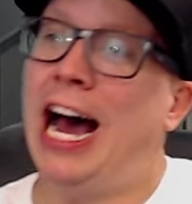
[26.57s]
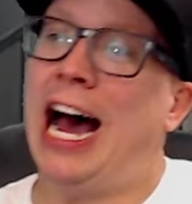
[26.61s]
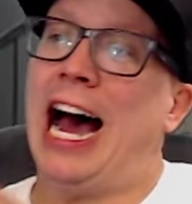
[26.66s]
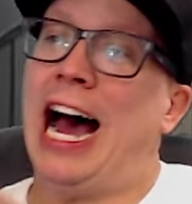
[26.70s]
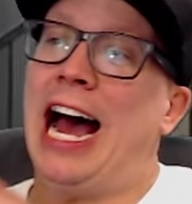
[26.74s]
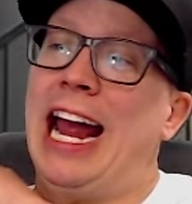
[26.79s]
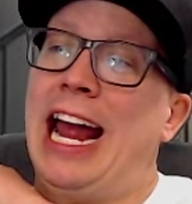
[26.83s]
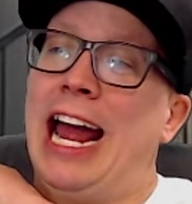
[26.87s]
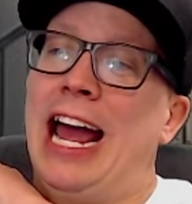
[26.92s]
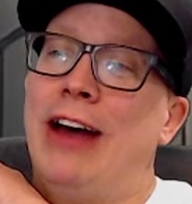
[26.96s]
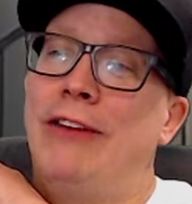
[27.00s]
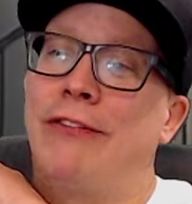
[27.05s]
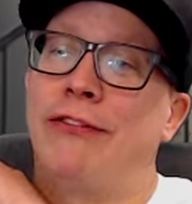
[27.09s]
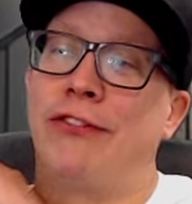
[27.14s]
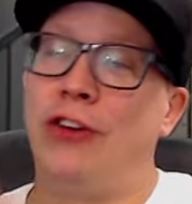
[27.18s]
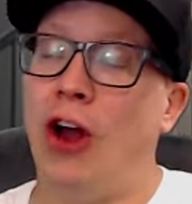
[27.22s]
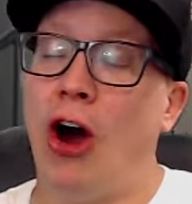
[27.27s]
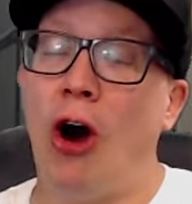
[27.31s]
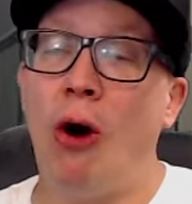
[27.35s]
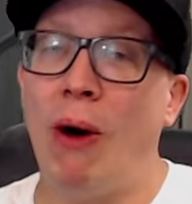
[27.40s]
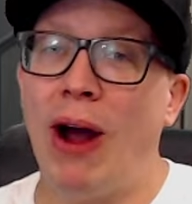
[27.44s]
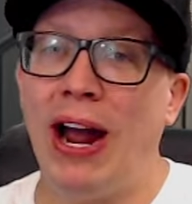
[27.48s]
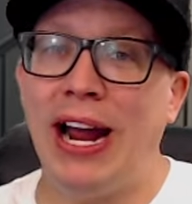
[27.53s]
I have
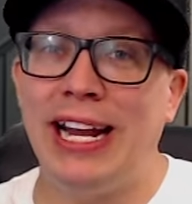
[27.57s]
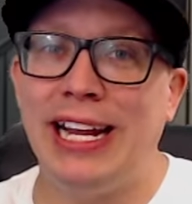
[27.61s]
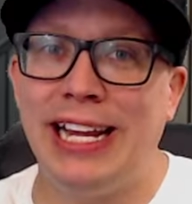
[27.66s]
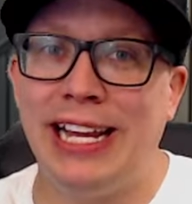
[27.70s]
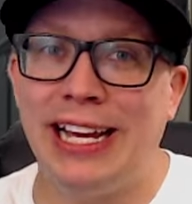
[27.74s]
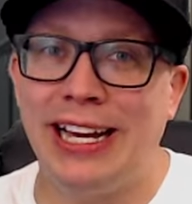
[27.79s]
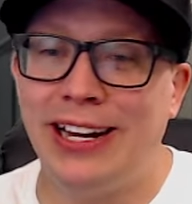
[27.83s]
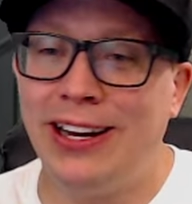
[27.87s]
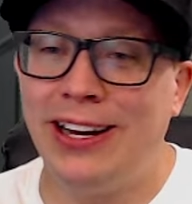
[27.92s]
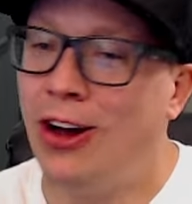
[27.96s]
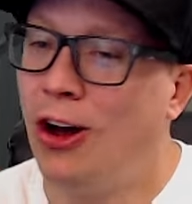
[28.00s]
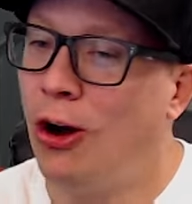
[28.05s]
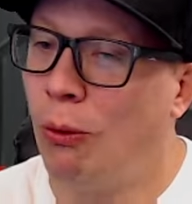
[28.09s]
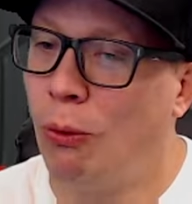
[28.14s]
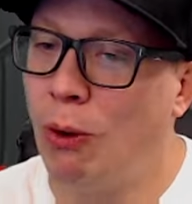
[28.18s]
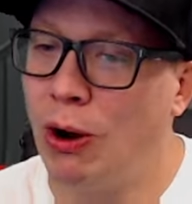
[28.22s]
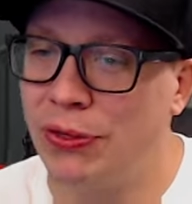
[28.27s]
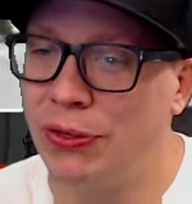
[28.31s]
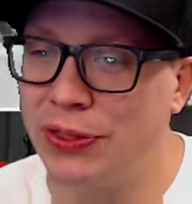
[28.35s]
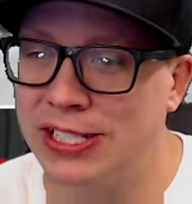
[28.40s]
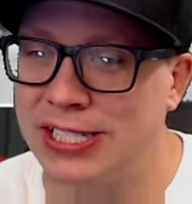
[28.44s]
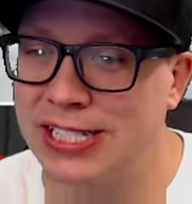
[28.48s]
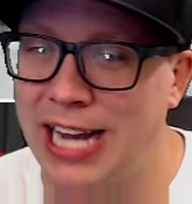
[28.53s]
no idea
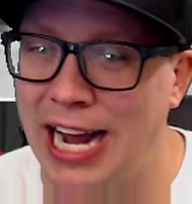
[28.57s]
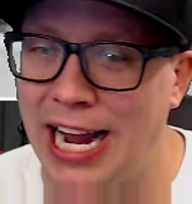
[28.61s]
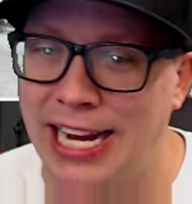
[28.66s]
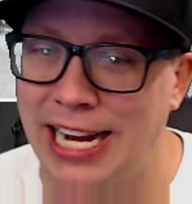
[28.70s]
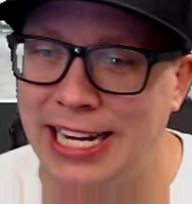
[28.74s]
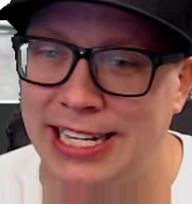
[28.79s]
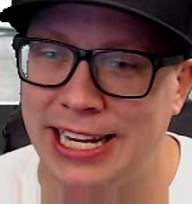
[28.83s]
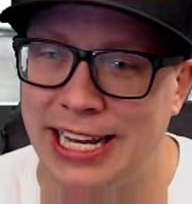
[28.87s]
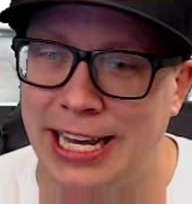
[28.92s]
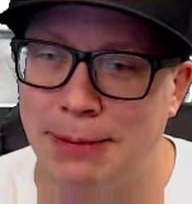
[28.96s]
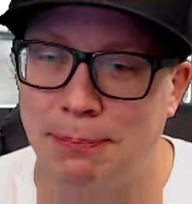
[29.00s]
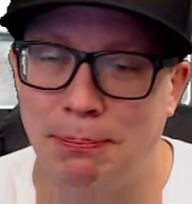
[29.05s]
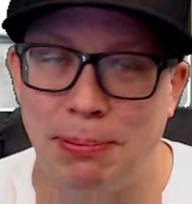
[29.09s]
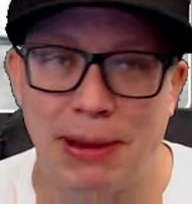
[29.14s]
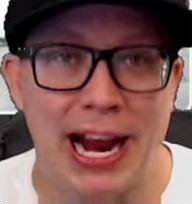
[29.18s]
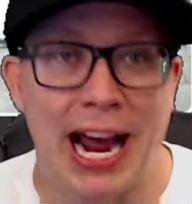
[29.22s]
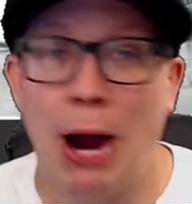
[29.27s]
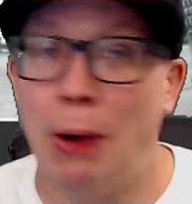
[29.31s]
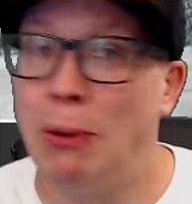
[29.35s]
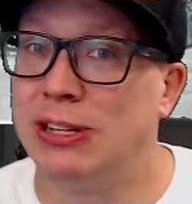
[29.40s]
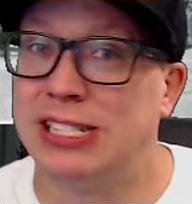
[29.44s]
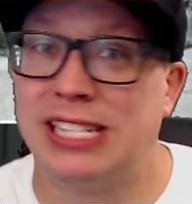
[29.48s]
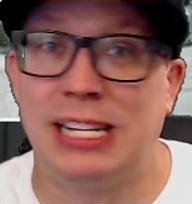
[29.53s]
what this guy did, but
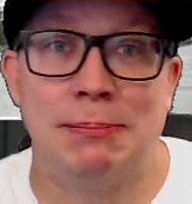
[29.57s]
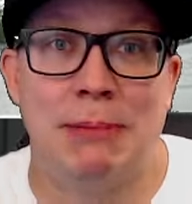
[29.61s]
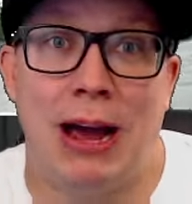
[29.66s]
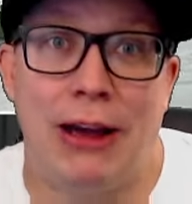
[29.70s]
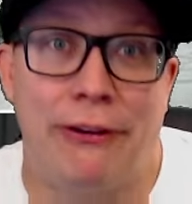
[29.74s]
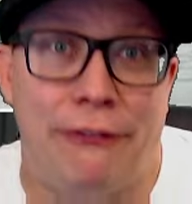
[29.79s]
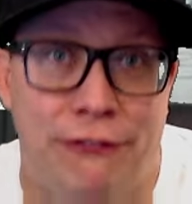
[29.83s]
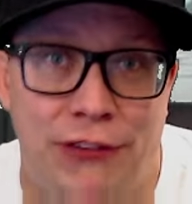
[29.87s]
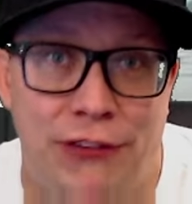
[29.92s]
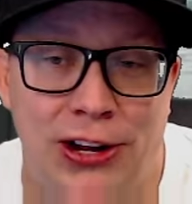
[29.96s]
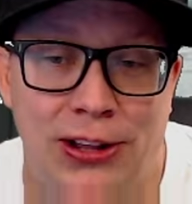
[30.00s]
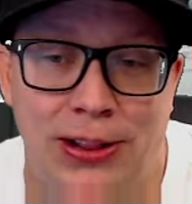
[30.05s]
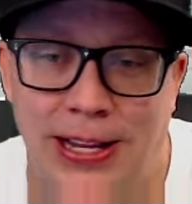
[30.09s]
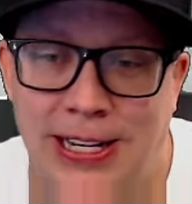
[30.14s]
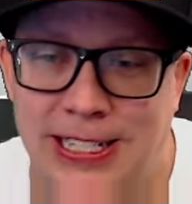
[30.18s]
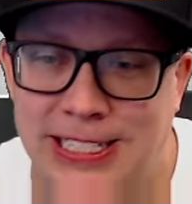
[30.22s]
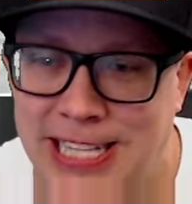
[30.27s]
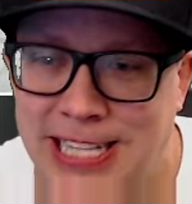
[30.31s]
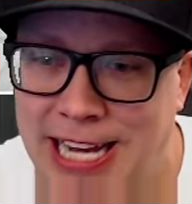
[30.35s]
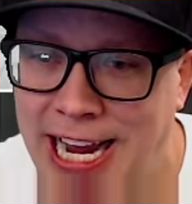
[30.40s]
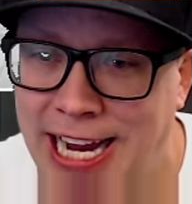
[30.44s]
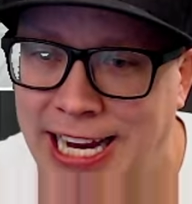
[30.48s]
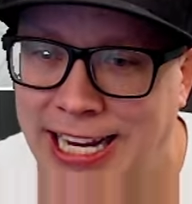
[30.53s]
I was in my
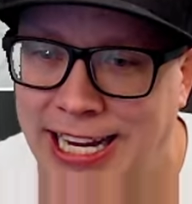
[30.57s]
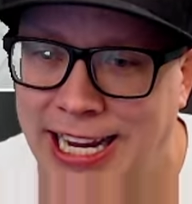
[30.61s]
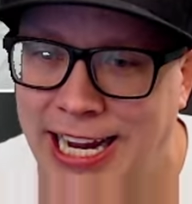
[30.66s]
feelings, I